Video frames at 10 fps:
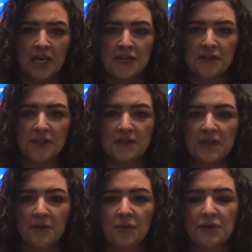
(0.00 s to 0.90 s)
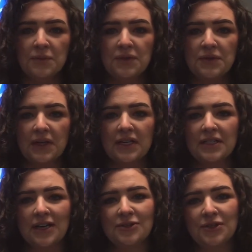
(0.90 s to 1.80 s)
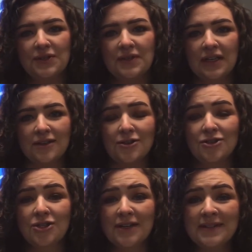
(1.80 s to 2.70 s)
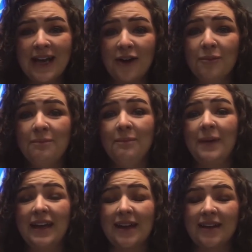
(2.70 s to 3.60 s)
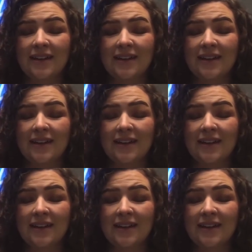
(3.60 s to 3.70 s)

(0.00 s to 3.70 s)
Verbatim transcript: The disciples were starting to understand just how big